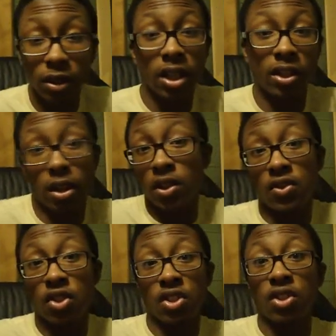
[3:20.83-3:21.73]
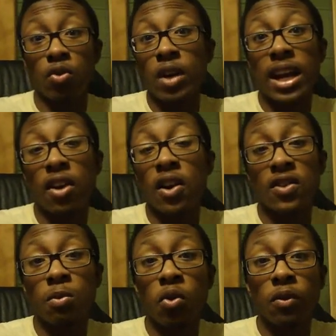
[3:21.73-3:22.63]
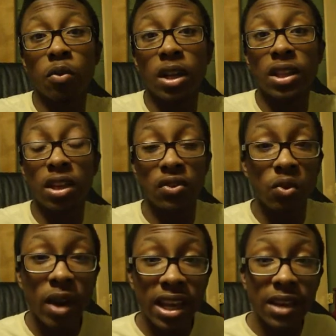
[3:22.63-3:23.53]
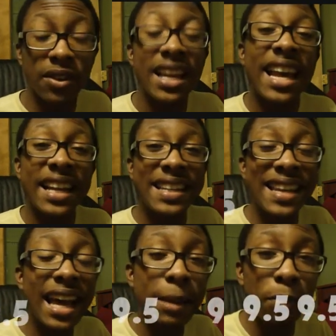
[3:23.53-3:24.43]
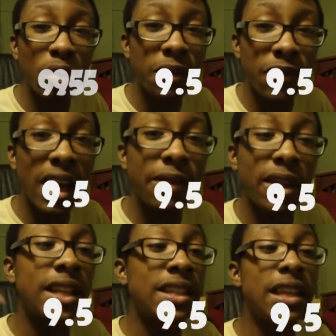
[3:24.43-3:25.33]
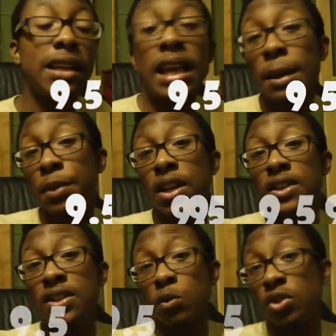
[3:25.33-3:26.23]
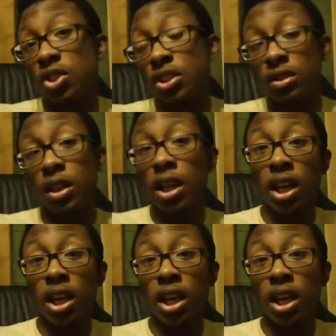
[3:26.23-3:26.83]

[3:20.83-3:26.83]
it's just, you got an awesome movie right there. So I give it a 9.5 out of 10 because it was